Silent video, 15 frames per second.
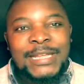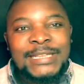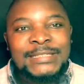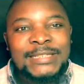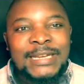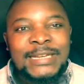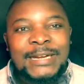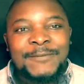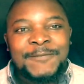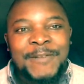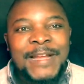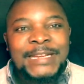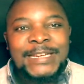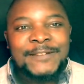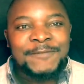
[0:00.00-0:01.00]
Instagram
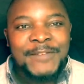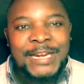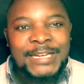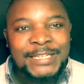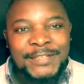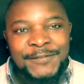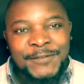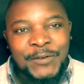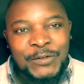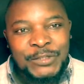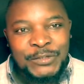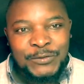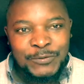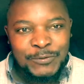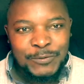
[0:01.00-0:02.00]
find it very difficult
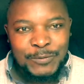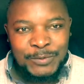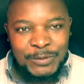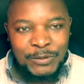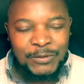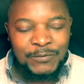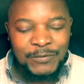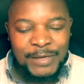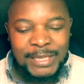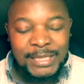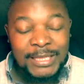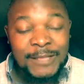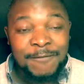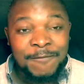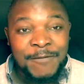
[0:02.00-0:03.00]
to sort of
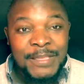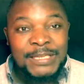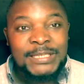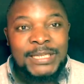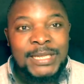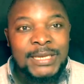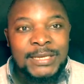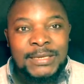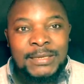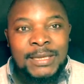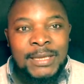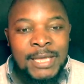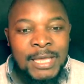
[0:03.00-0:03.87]
like fit in